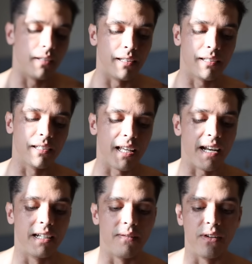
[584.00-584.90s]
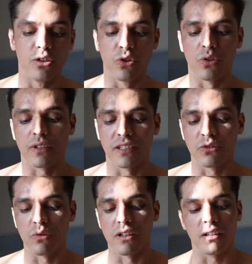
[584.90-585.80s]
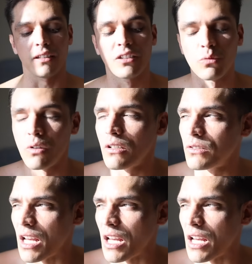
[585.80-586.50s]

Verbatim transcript: This is that individual. This is one of this is one of those